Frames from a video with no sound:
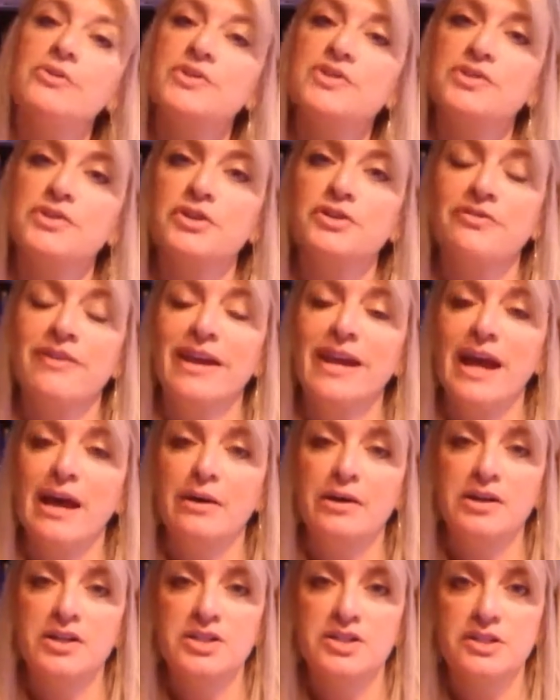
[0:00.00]
a survey
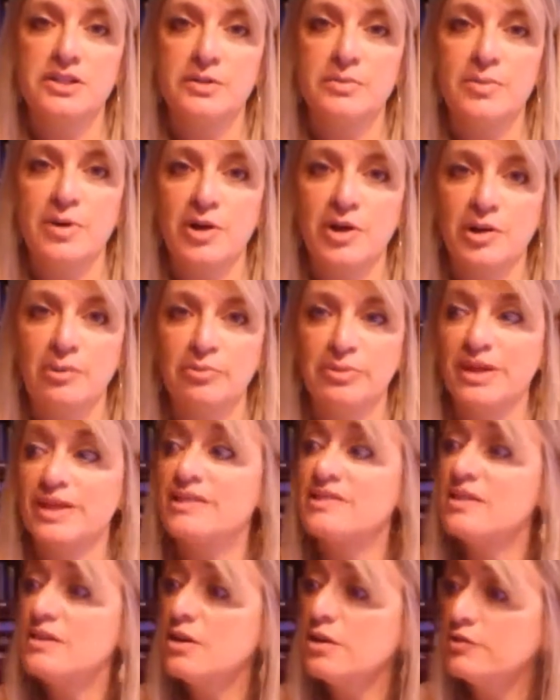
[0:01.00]
out into the
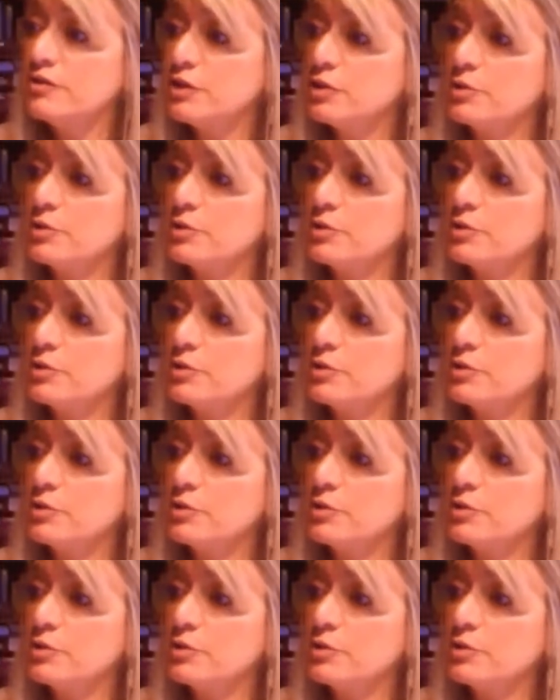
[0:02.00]
marketplace and of